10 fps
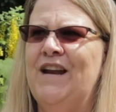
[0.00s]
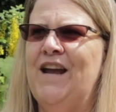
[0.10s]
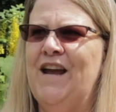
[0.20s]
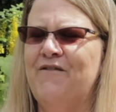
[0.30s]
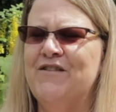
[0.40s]
I
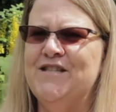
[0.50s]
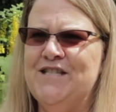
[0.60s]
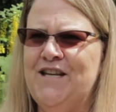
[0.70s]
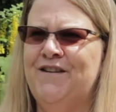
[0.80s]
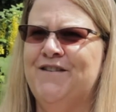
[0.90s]
haven't
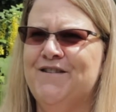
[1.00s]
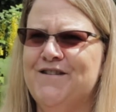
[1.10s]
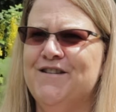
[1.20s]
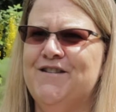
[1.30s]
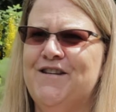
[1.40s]
seen in
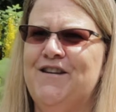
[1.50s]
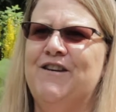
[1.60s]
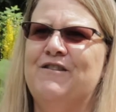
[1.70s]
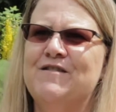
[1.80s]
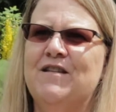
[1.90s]
16
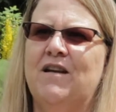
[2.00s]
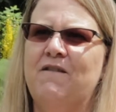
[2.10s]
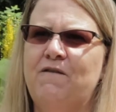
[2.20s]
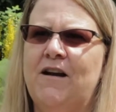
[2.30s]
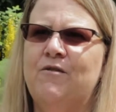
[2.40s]
years, and
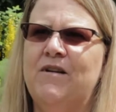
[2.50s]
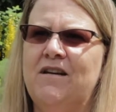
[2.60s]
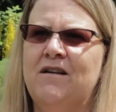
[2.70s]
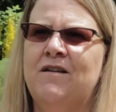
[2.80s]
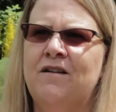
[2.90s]
I found
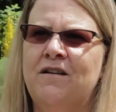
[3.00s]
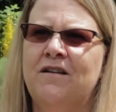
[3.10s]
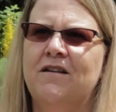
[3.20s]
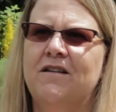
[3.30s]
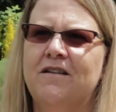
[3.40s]
it.
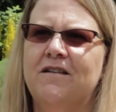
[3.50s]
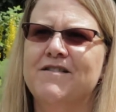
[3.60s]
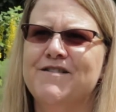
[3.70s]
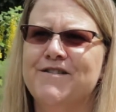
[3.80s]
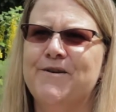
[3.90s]

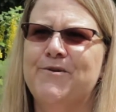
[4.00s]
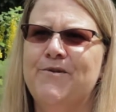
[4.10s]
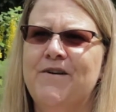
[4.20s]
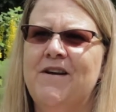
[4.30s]
So.